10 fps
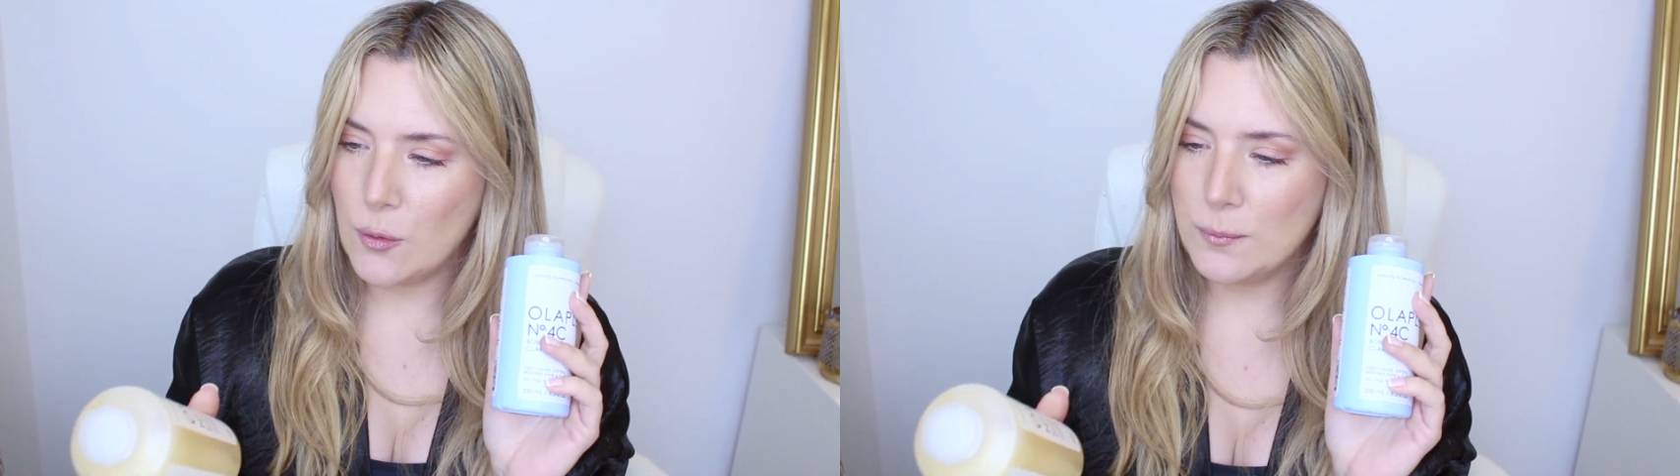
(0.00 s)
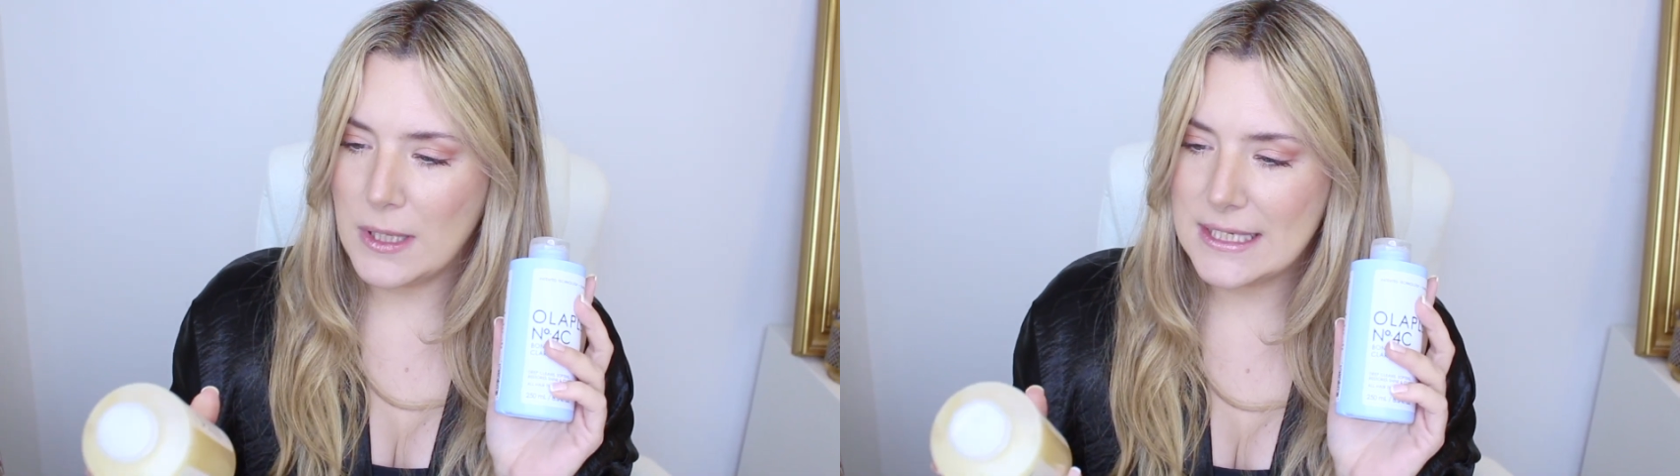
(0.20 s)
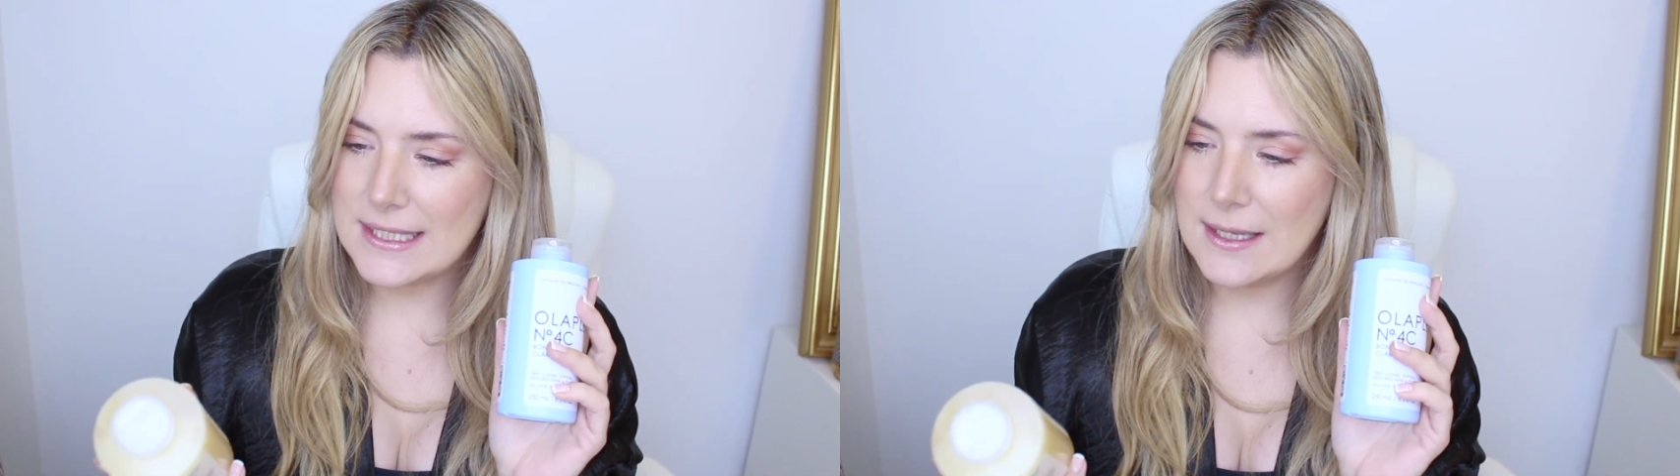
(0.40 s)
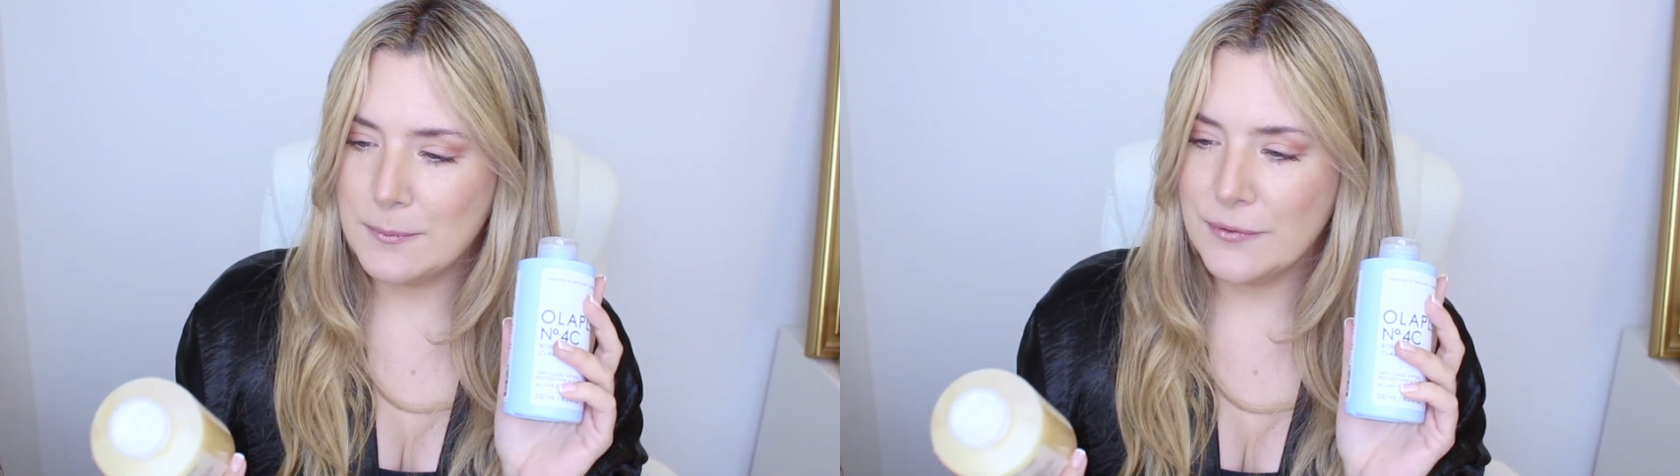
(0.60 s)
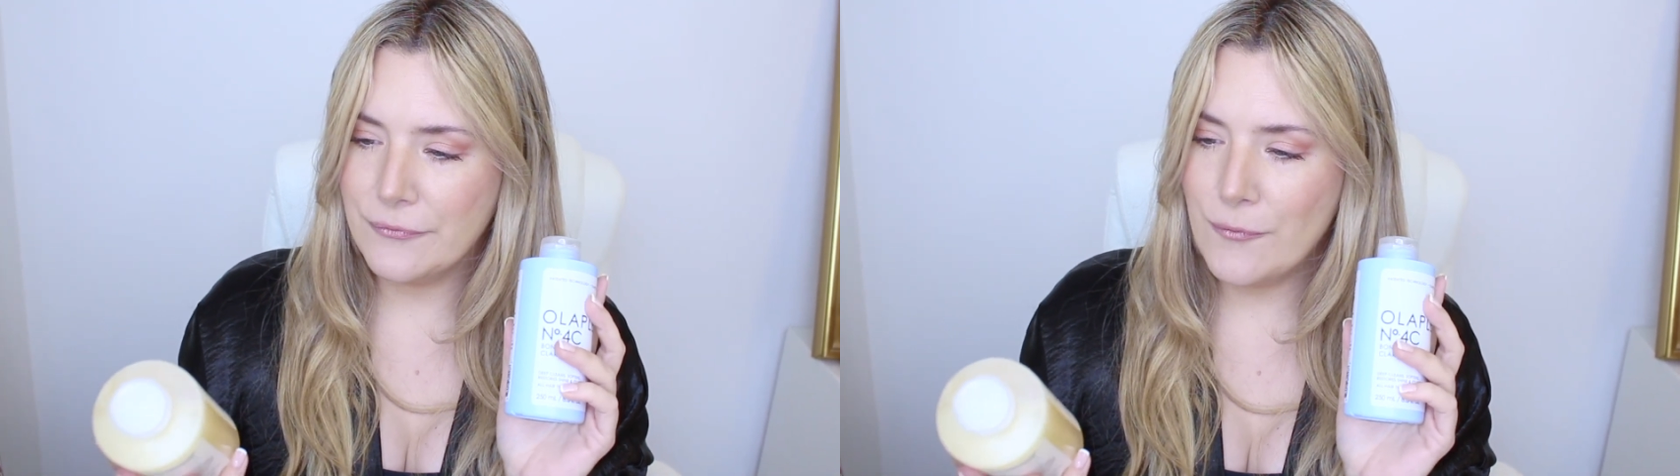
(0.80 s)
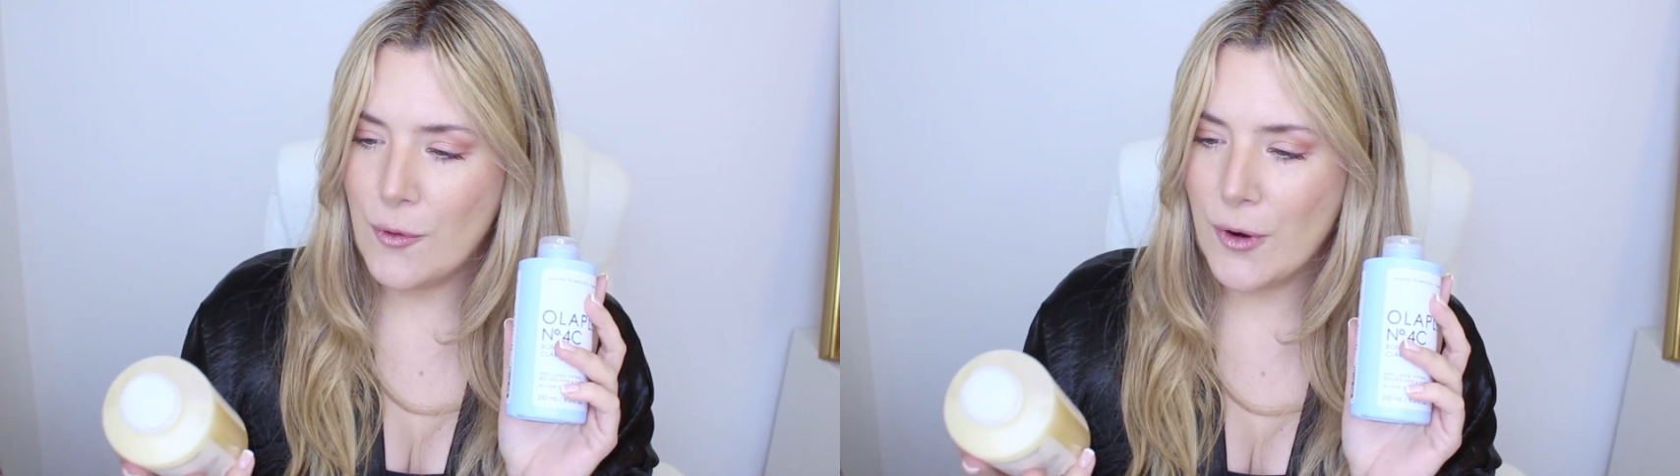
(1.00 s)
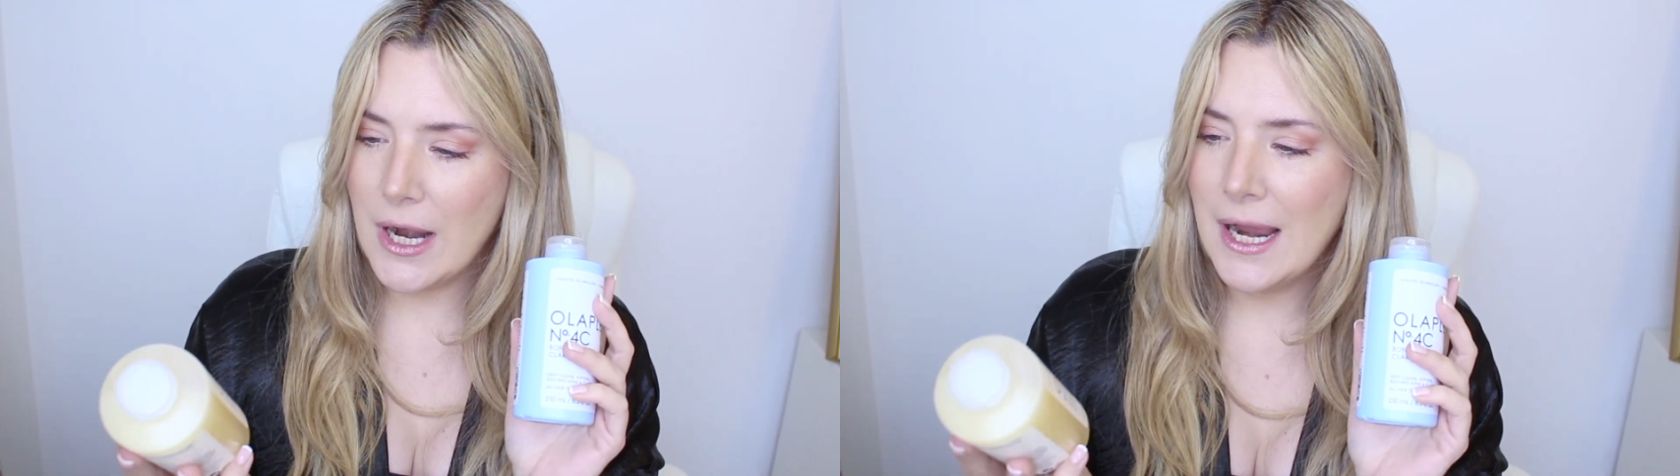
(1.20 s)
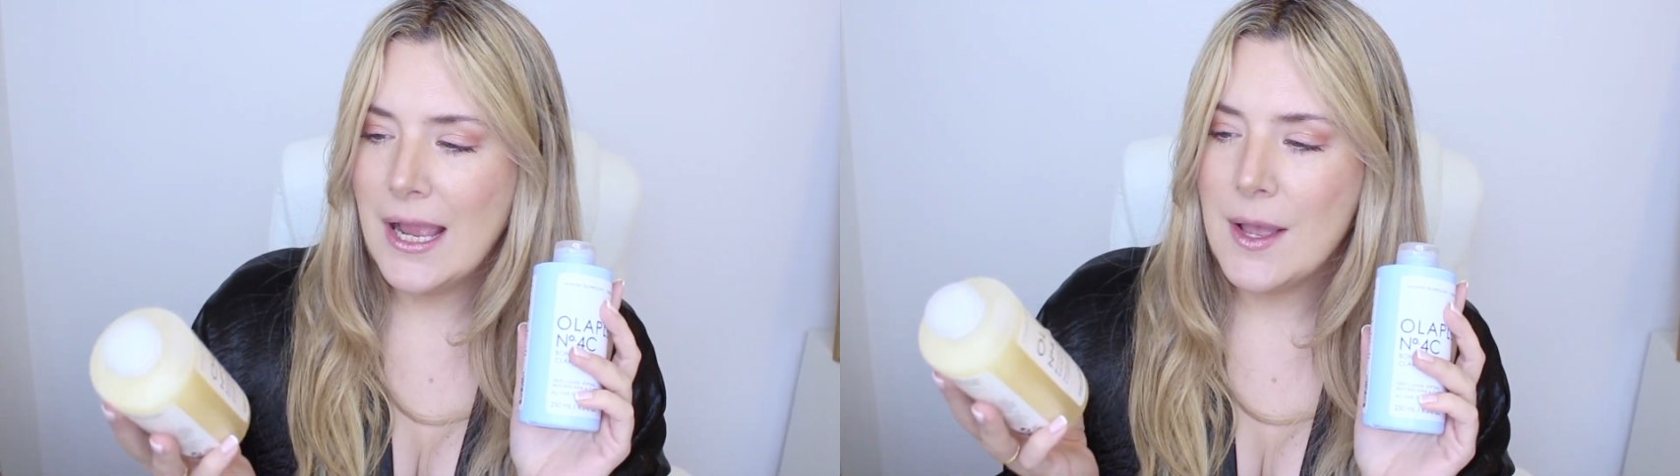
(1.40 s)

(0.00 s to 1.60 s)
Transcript: Olaplex number 4